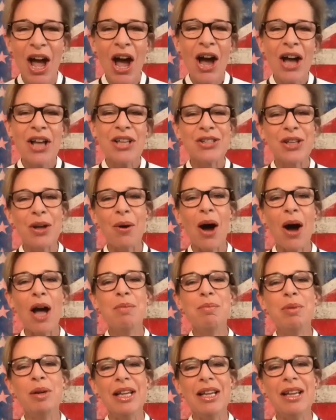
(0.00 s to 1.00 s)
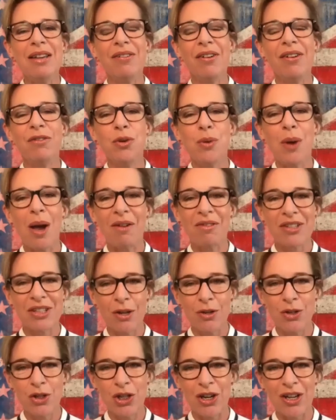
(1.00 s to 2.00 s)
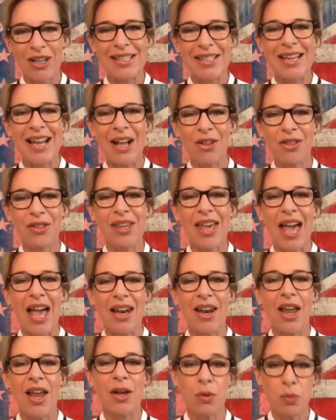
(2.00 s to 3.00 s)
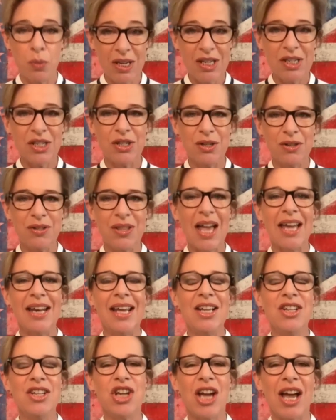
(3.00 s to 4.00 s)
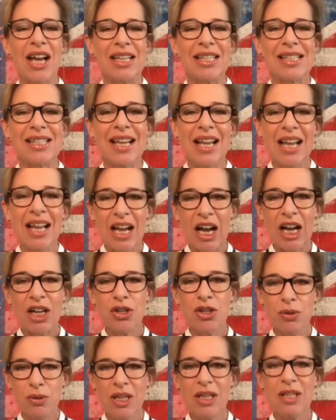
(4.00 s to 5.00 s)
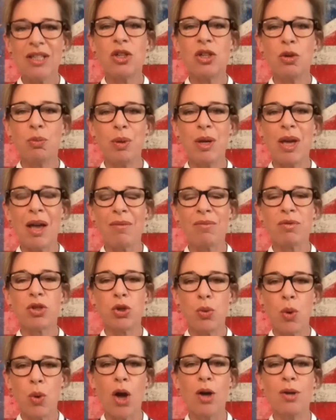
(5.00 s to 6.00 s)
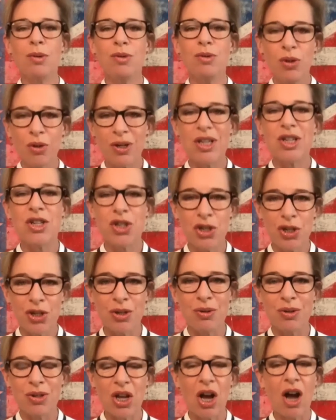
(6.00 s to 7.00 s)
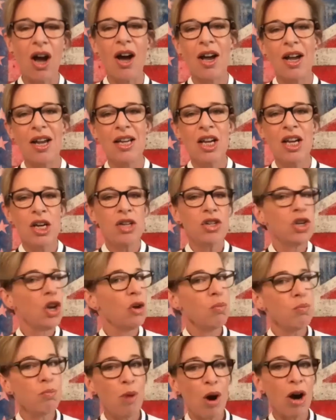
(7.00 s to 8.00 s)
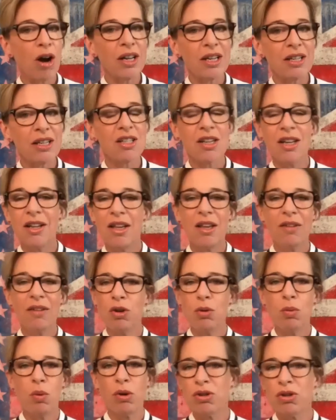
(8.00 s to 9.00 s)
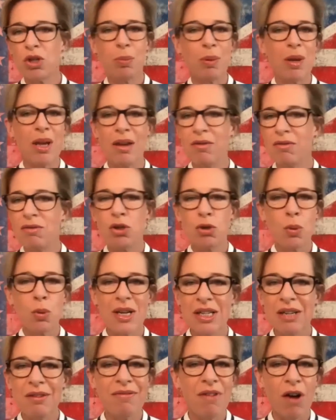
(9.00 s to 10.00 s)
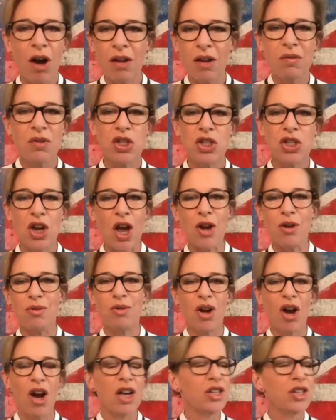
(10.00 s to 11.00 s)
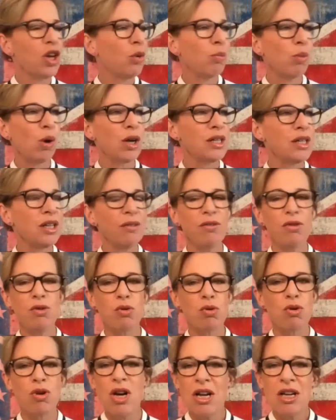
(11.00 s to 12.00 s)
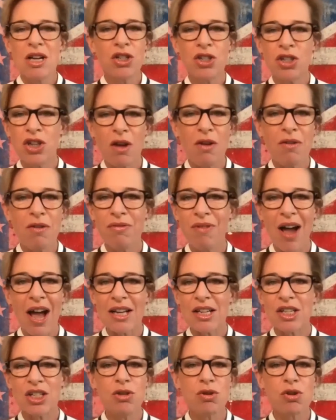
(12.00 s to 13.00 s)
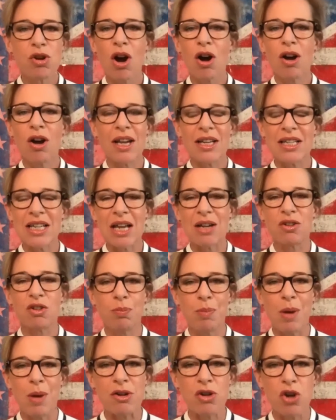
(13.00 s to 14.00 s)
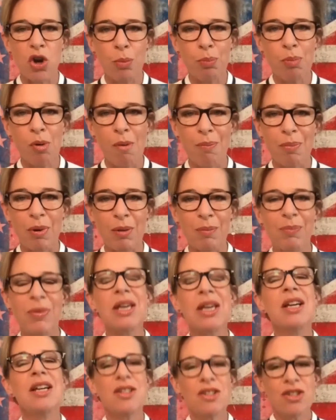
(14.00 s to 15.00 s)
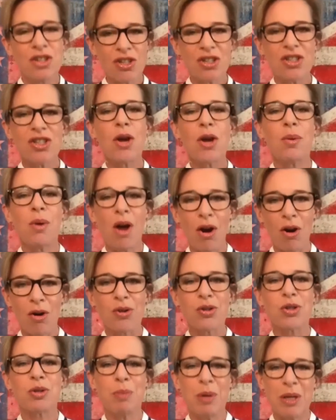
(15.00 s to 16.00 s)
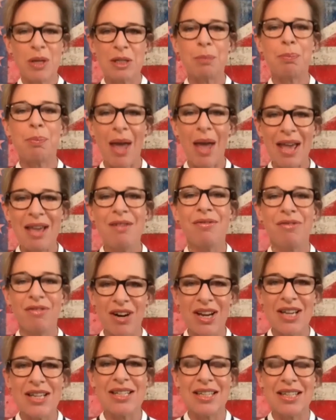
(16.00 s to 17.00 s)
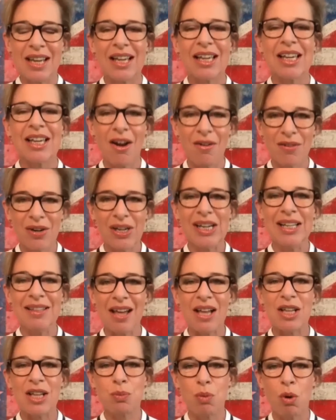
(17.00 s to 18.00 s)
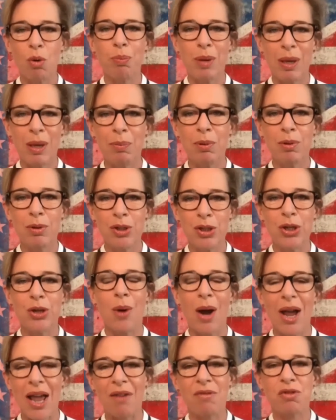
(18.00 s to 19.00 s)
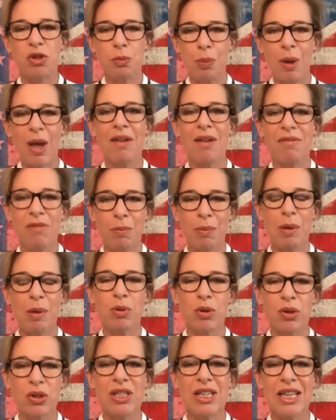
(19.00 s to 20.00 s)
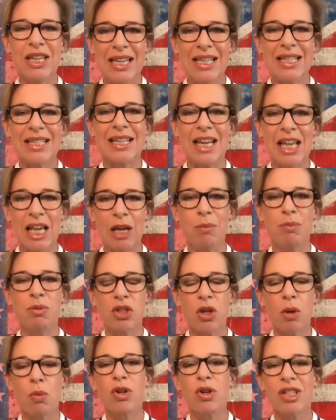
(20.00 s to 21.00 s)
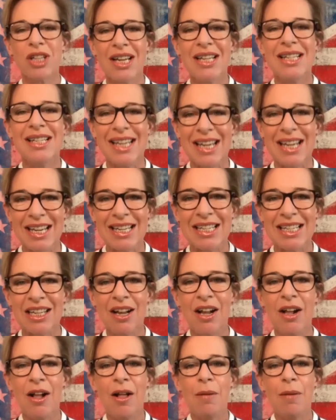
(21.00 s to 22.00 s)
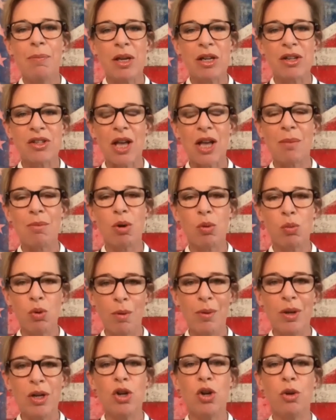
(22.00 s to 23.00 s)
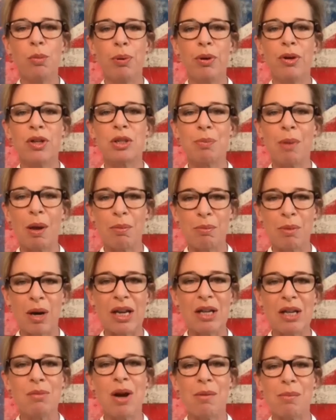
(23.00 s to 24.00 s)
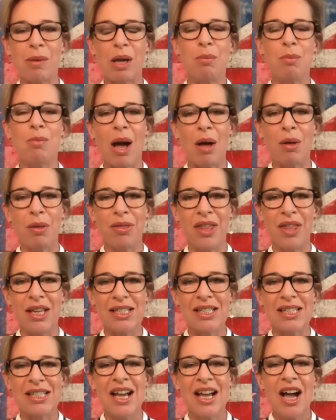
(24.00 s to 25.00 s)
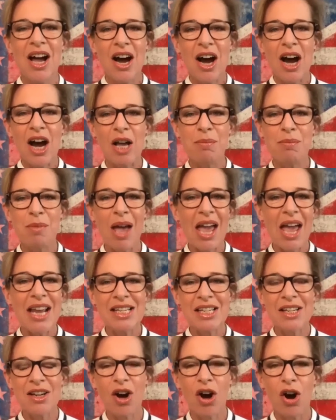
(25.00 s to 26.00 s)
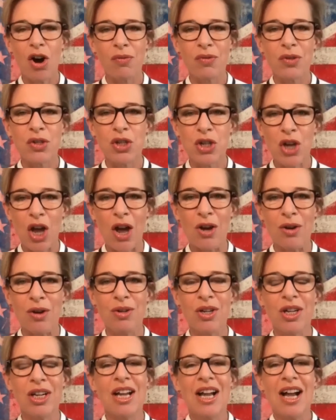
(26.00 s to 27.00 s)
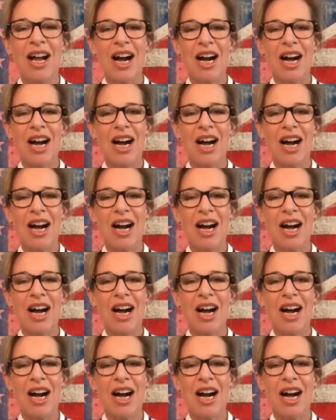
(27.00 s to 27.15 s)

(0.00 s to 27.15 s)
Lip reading: So I believe if you have socialised healthcare like we do, the NHS, you need to be able to own your issues. I don't mind if you want to be 25 stone. I don't mind if you're so fat you can't get out of bed, no problem. Just don't ask me to pay for it. And currently that's what people do. I have to pay for people's knees and hips. So what I did, because I'm a woman who puts my money where my mouth is, I'm 8.5 stone.